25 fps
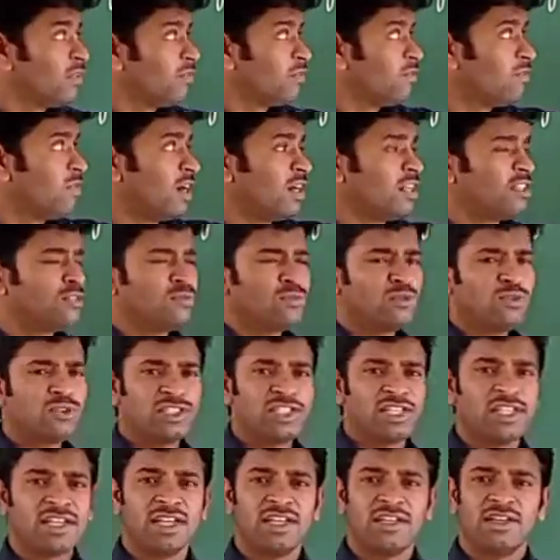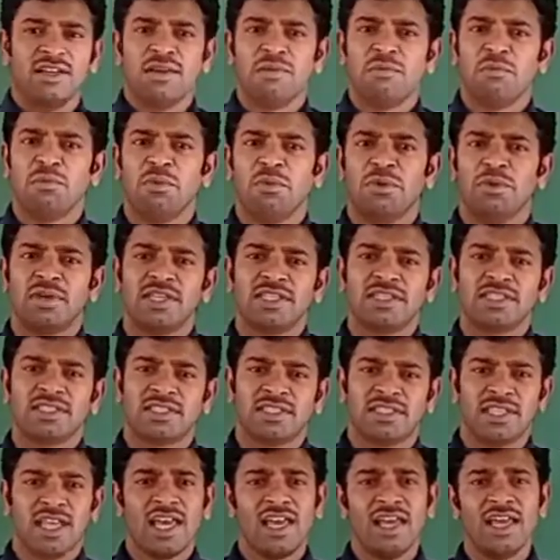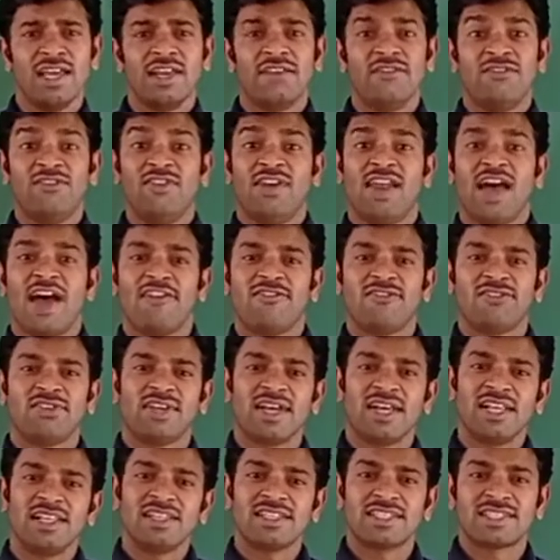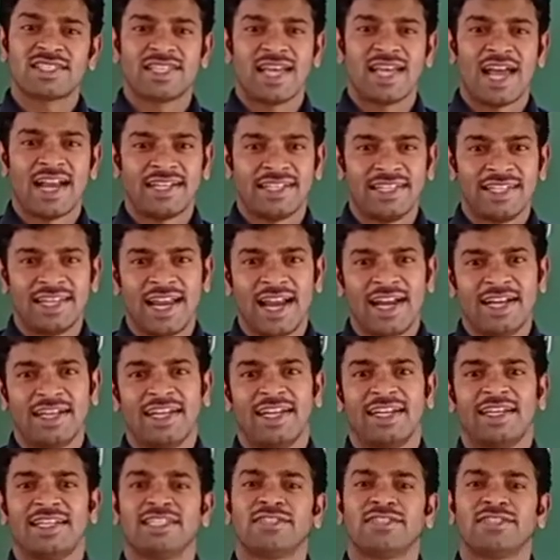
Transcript: What is moon, children? Moon is a natural satellite.